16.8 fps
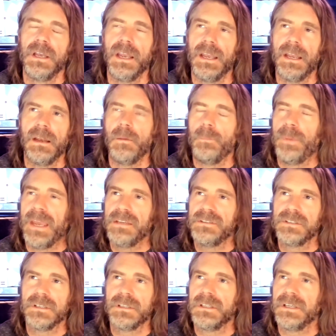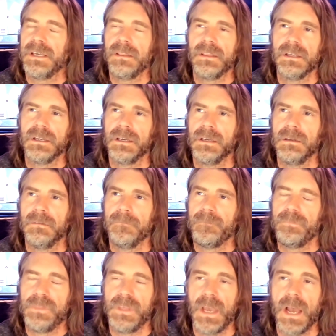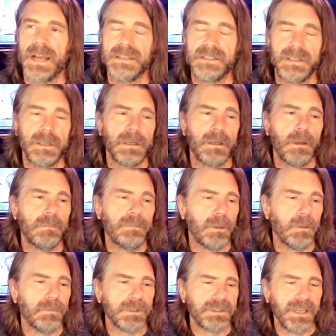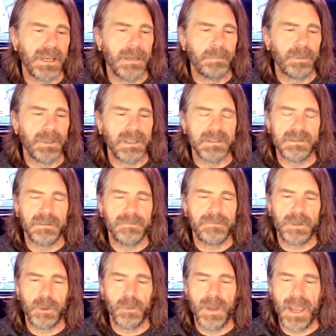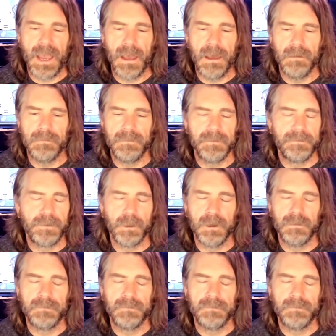And basically the idea of oversampling is if you're at